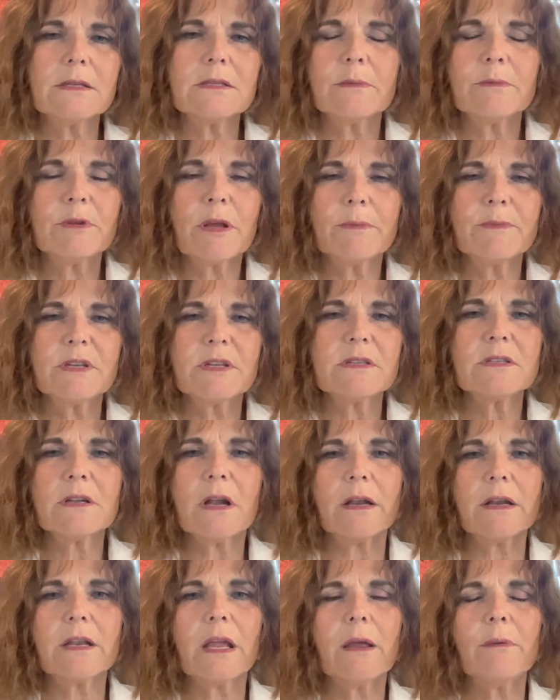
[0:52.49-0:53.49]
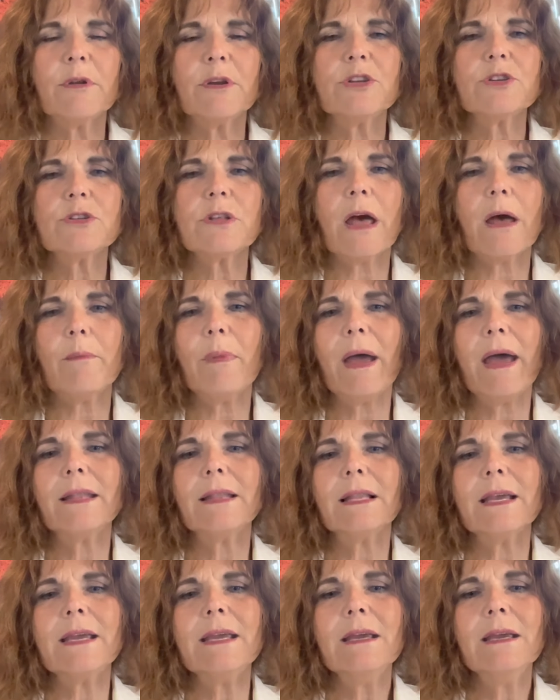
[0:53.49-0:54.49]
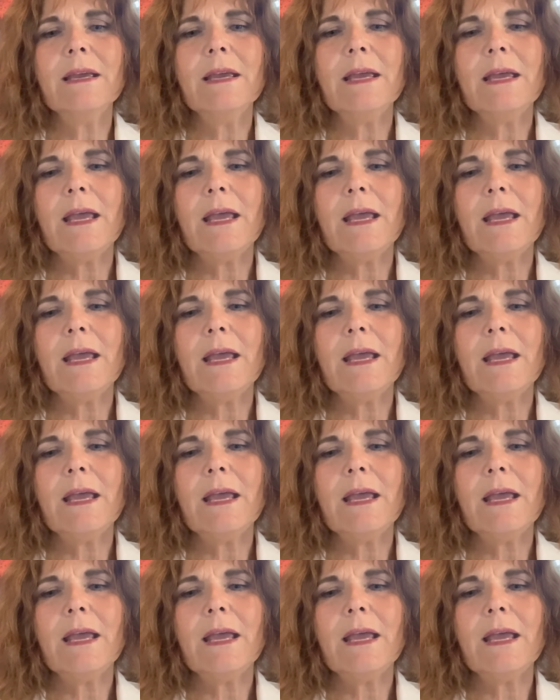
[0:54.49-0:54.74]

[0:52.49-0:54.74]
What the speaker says: Sometimes it's not damaged that badly